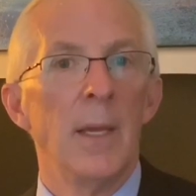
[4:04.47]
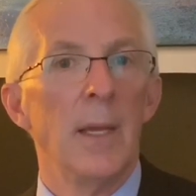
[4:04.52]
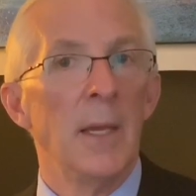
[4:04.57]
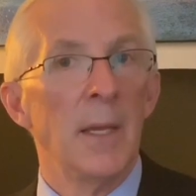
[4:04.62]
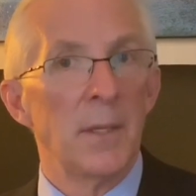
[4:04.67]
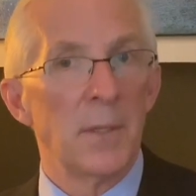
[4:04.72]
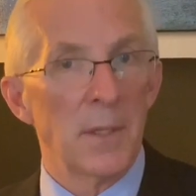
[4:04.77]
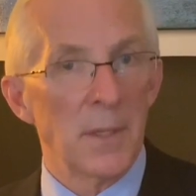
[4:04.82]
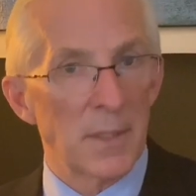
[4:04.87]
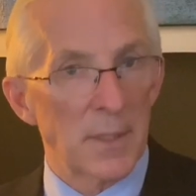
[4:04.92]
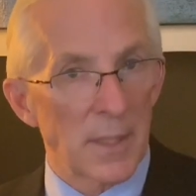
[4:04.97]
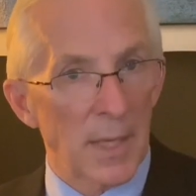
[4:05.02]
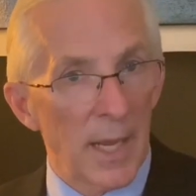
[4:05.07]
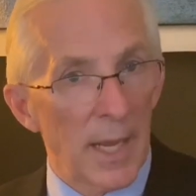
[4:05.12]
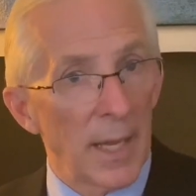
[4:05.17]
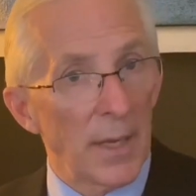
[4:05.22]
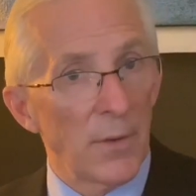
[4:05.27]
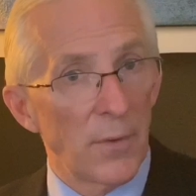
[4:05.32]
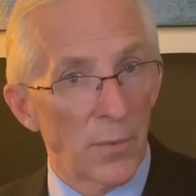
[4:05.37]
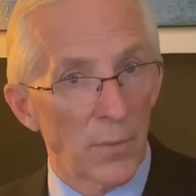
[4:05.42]
It's a
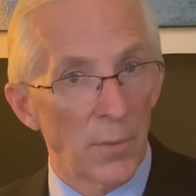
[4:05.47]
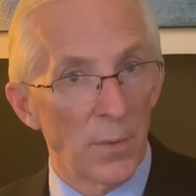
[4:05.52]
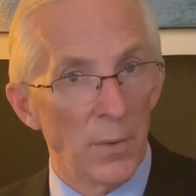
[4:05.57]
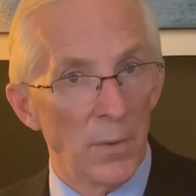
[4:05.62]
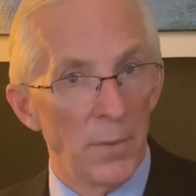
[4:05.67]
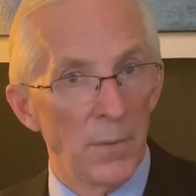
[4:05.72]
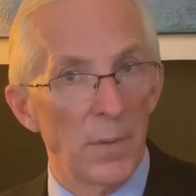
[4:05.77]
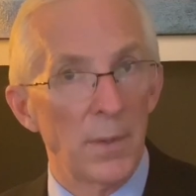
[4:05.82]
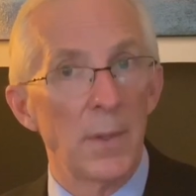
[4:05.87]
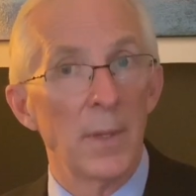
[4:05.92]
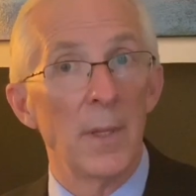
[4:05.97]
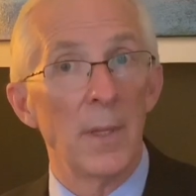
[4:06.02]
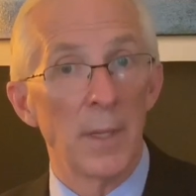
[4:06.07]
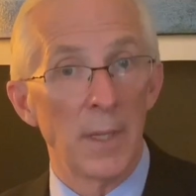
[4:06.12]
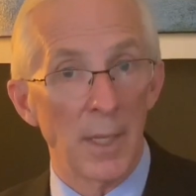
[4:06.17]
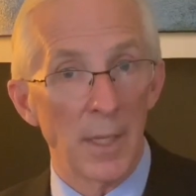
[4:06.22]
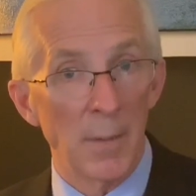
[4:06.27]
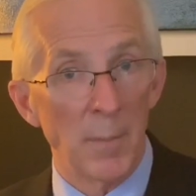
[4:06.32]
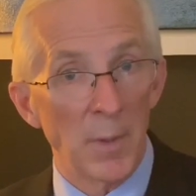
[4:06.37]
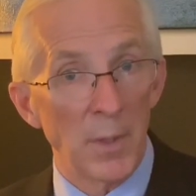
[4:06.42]
sad truth
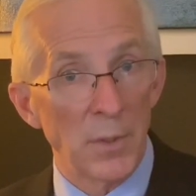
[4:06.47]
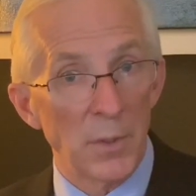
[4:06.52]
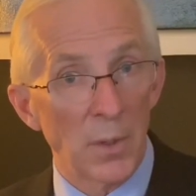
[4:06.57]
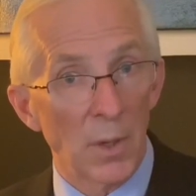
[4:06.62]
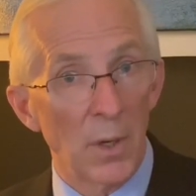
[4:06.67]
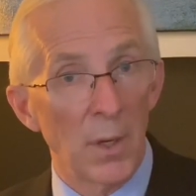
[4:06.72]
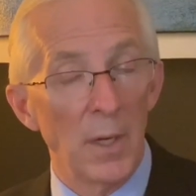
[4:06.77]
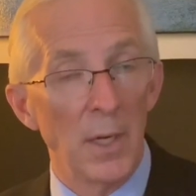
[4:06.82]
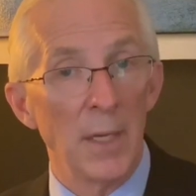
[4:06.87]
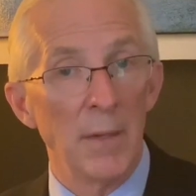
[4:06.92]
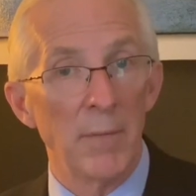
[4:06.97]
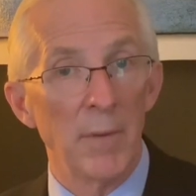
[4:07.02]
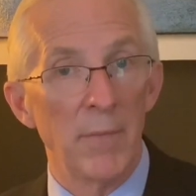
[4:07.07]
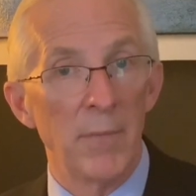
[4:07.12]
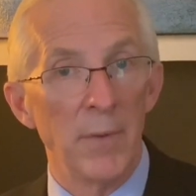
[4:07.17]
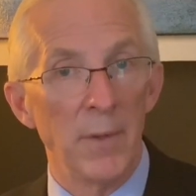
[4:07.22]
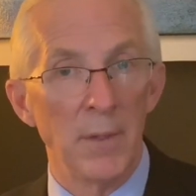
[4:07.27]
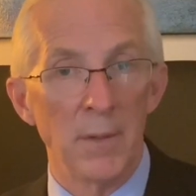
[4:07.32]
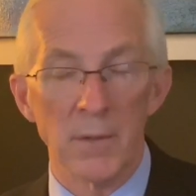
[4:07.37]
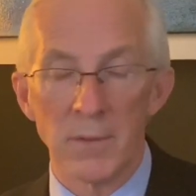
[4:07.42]
that a majority of
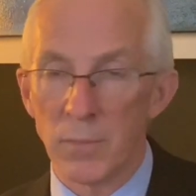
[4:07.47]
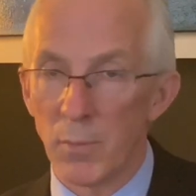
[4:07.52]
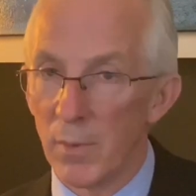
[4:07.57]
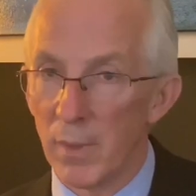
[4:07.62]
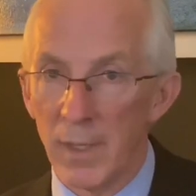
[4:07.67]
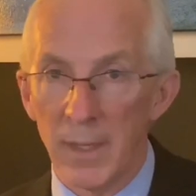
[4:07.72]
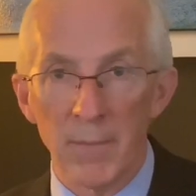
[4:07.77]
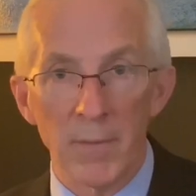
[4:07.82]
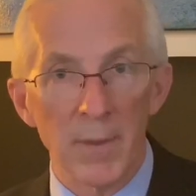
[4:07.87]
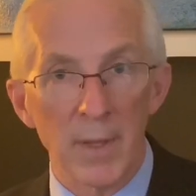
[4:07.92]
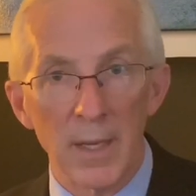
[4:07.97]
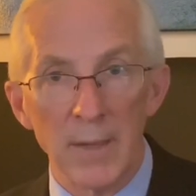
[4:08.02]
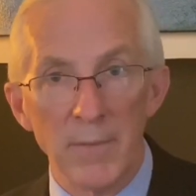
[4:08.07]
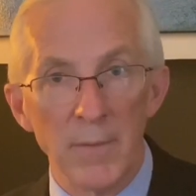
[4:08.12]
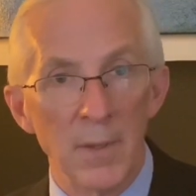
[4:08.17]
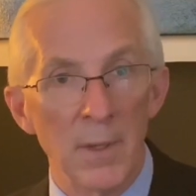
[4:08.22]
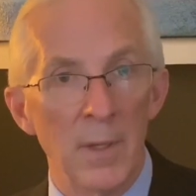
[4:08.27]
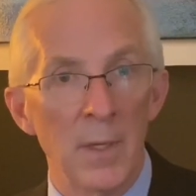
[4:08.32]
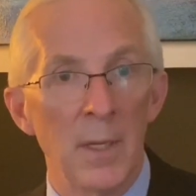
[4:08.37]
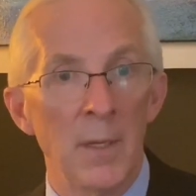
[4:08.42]
offenders, whatever they've
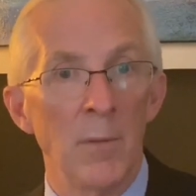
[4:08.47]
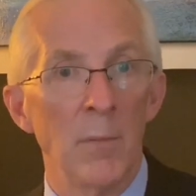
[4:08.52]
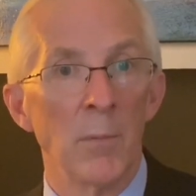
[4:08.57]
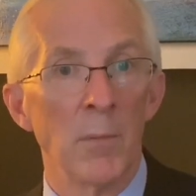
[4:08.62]
done,